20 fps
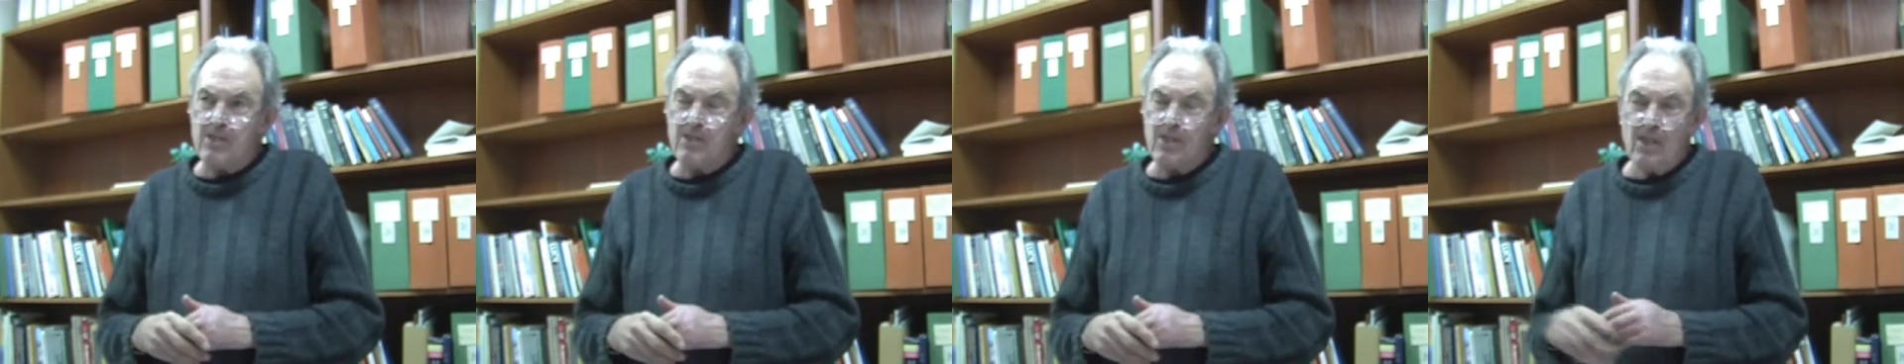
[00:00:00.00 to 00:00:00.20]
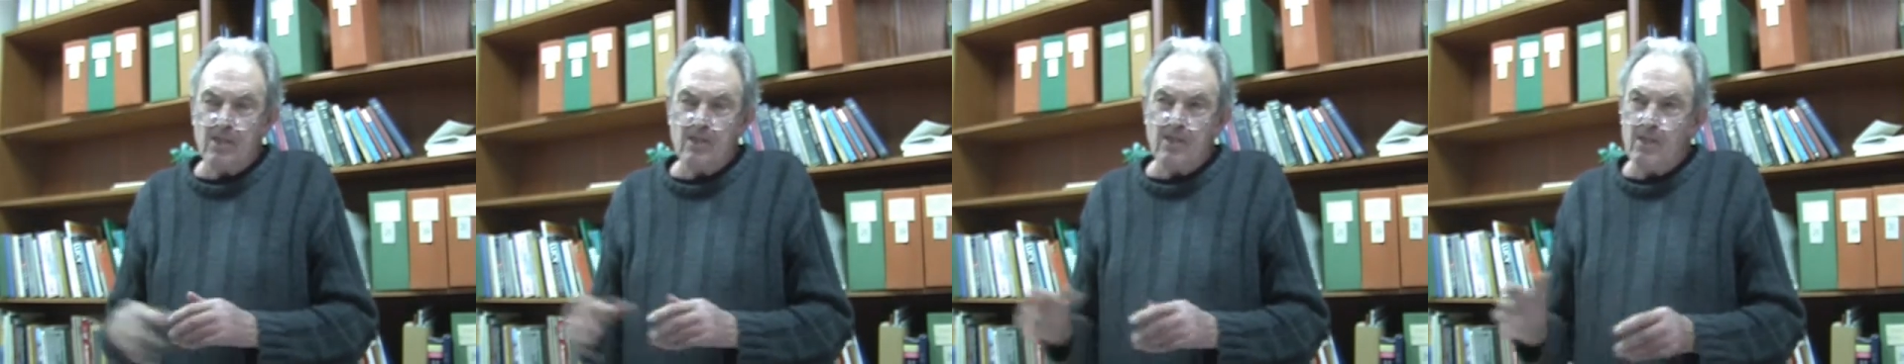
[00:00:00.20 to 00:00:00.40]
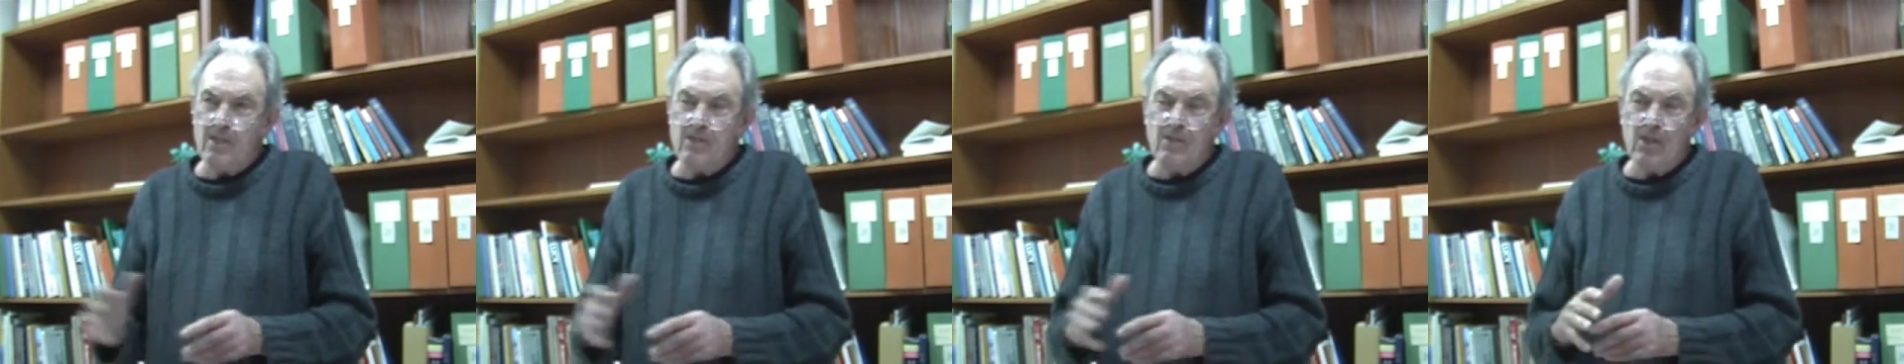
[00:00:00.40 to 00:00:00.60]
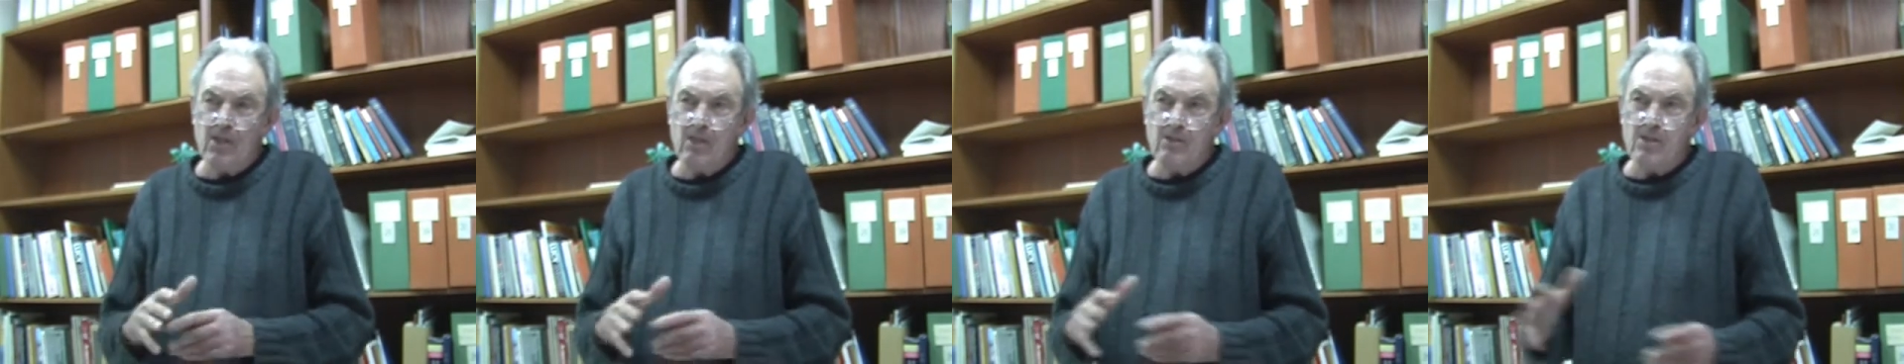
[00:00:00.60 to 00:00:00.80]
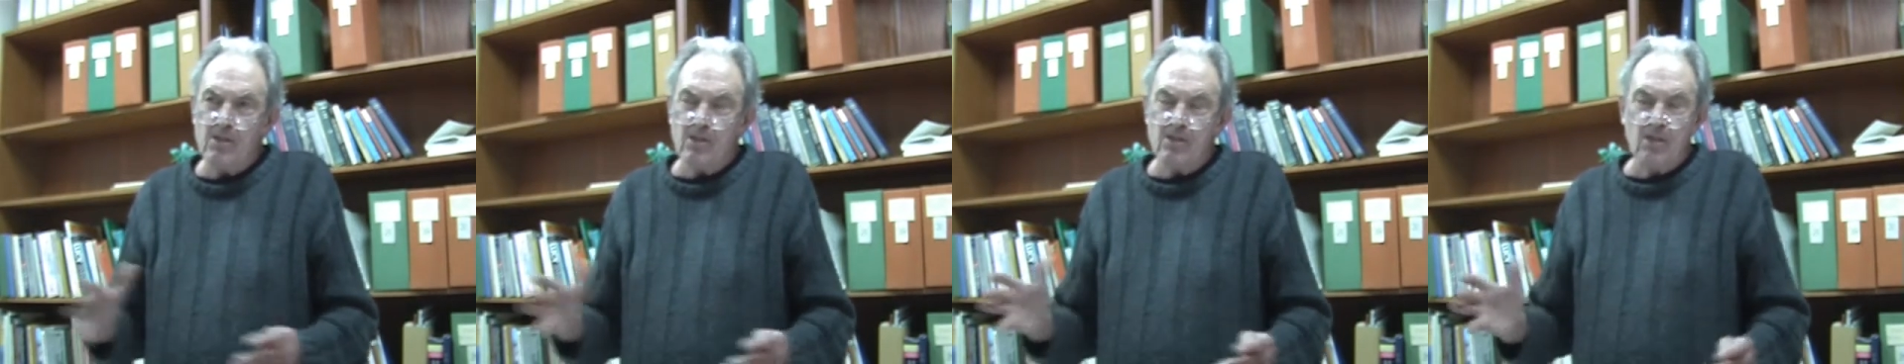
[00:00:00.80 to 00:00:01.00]
and they said, you
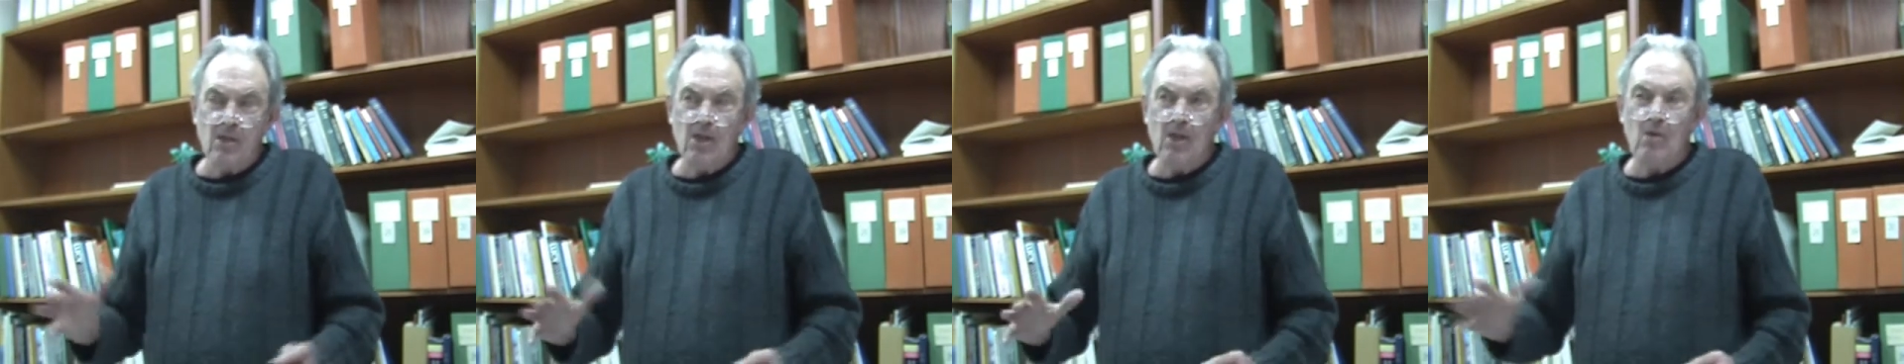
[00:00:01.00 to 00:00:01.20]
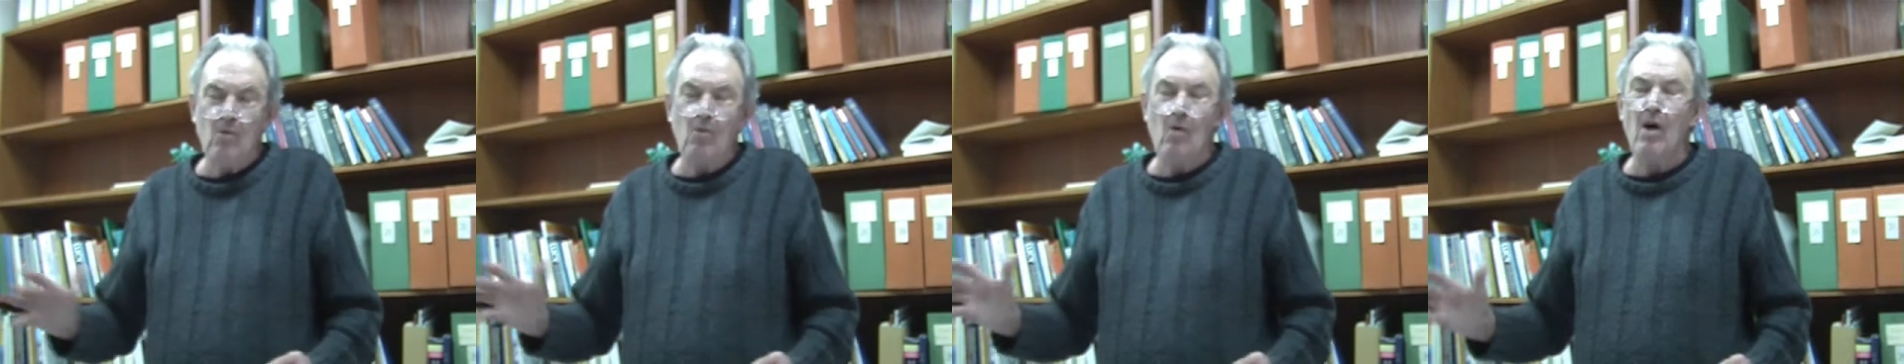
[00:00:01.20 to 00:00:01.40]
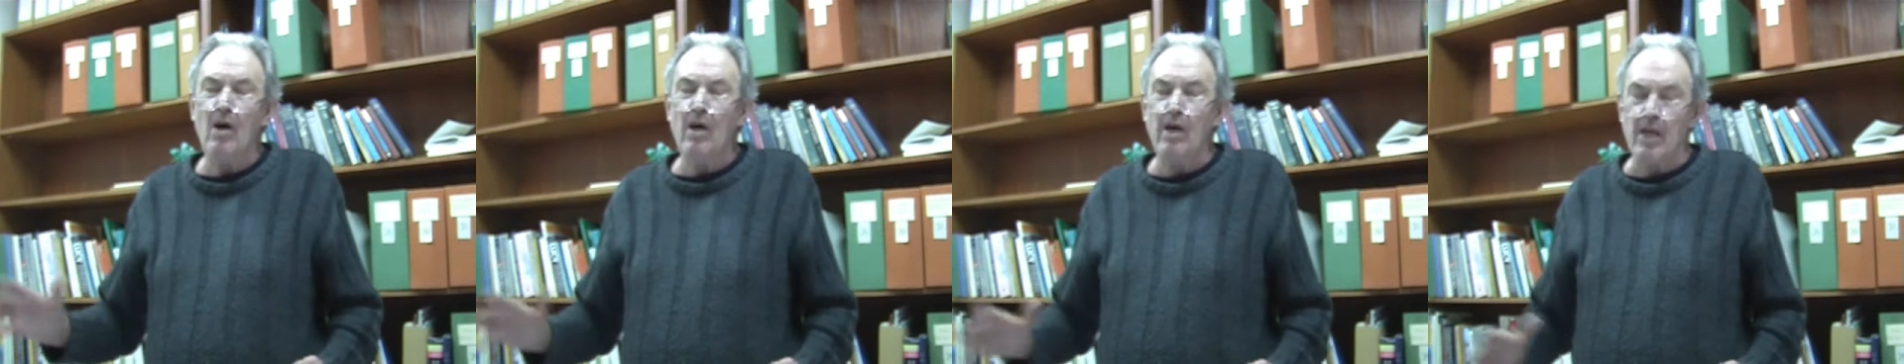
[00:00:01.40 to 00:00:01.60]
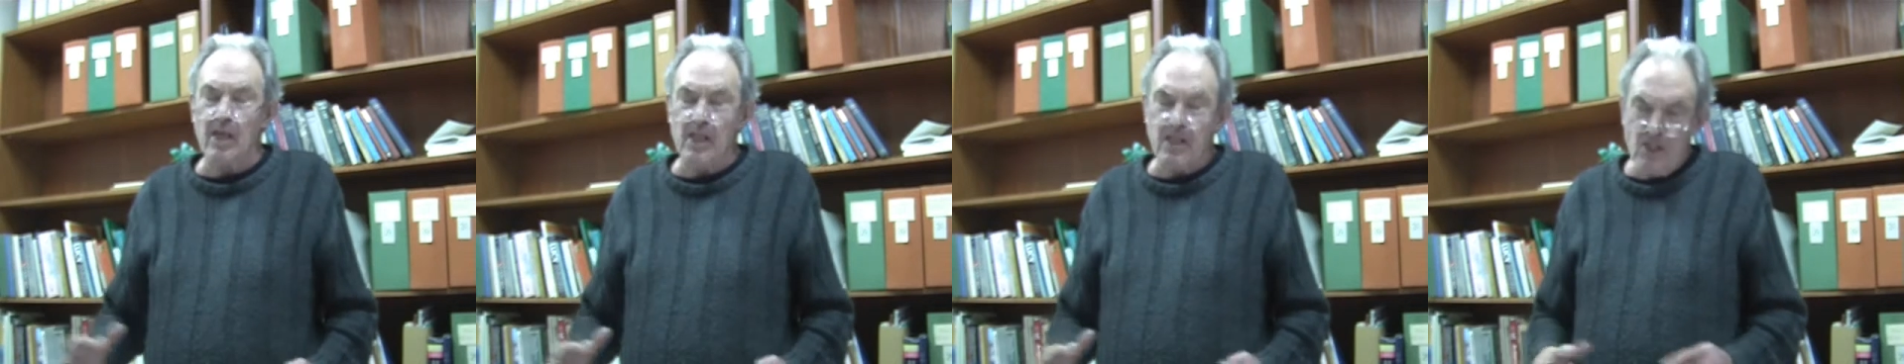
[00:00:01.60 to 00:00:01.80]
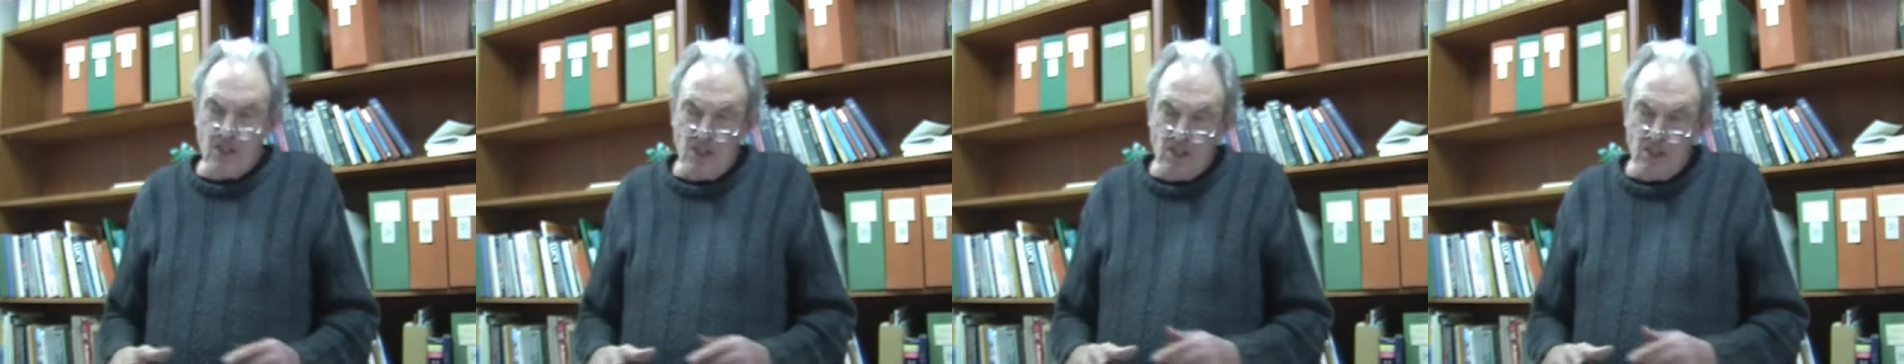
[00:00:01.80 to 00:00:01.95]
know, just go away.